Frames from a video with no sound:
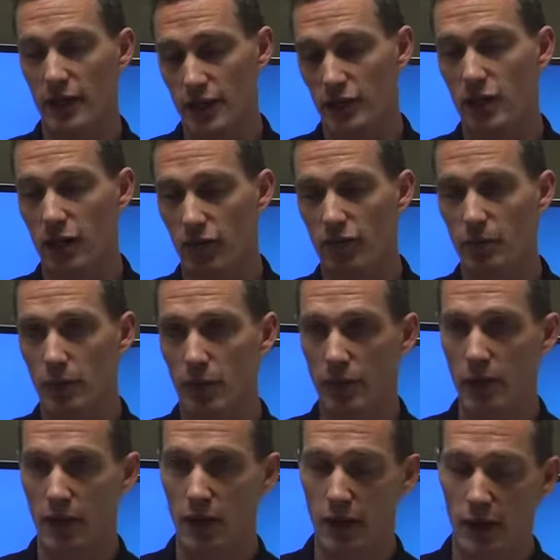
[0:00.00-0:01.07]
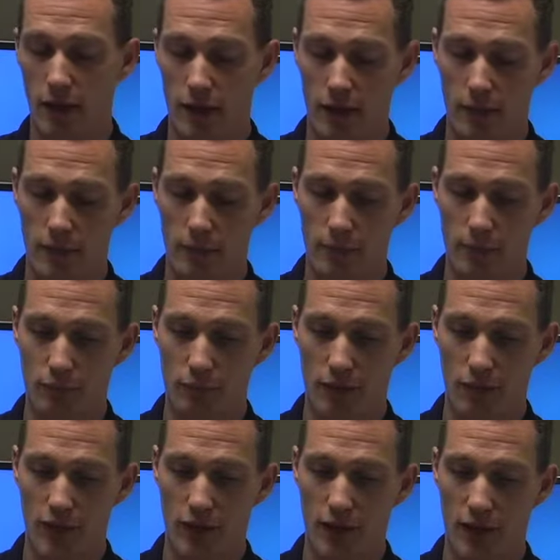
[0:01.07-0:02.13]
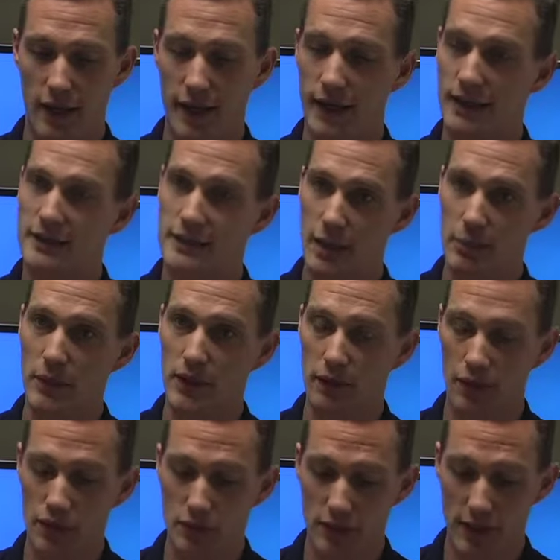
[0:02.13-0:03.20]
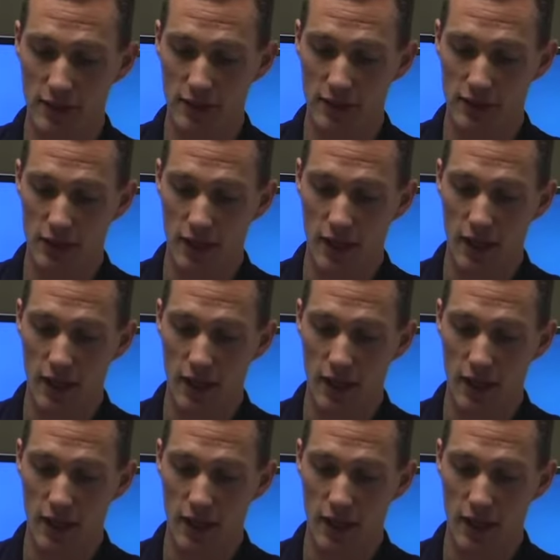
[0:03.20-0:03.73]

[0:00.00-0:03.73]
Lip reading: is comfortable in accepting those risks.